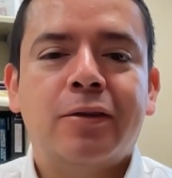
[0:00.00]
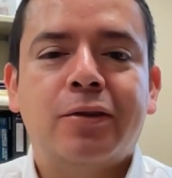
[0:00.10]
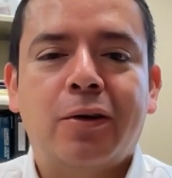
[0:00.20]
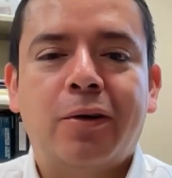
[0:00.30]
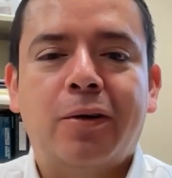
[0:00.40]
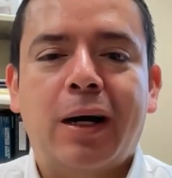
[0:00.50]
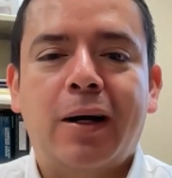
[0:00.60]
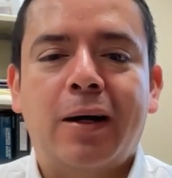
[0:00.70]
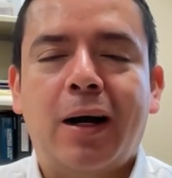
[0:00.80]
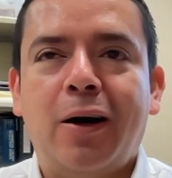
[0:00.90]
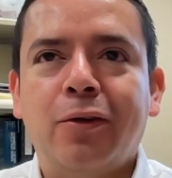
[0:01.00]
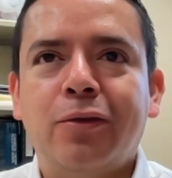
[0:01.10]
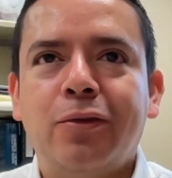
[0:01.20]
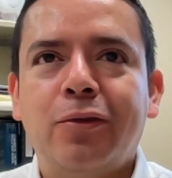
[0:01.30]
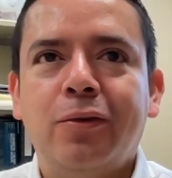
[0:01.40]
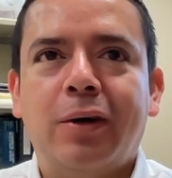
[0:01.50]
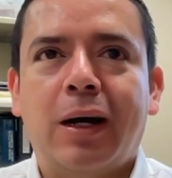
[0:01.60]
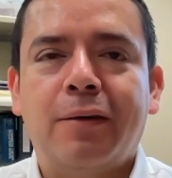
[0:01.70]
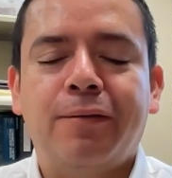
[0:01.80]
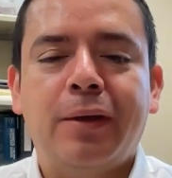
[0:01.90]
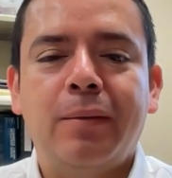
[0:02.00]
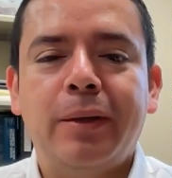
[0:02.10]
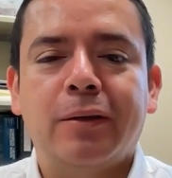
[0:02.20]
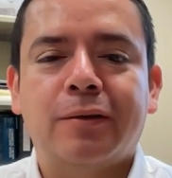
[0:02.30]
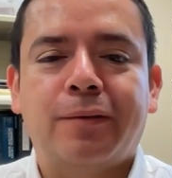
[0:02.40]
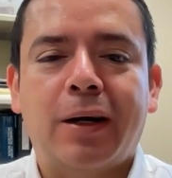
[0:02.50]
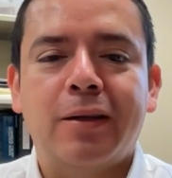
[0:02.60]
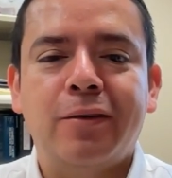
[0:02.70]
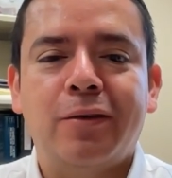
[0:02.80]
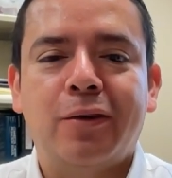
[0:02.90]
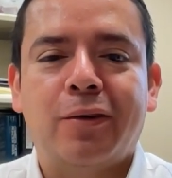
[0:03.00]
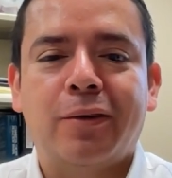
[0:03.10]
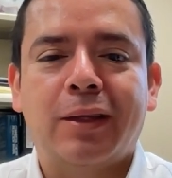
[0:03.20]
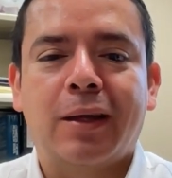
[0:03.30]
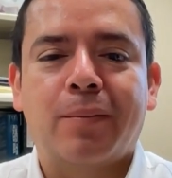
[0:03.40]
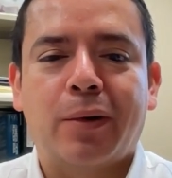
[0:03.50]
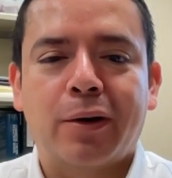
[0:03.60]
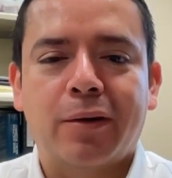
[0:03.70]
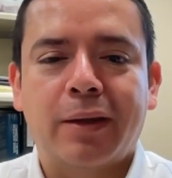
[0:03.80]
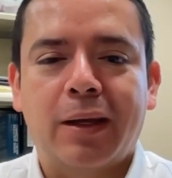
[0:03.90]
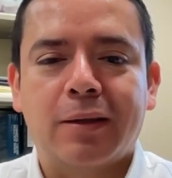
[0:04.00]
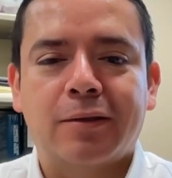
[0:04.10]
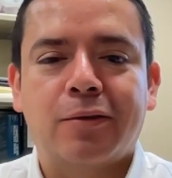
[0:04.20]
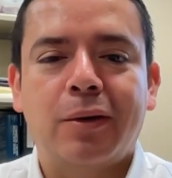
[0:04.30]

So how do feed mills find their bottlenecks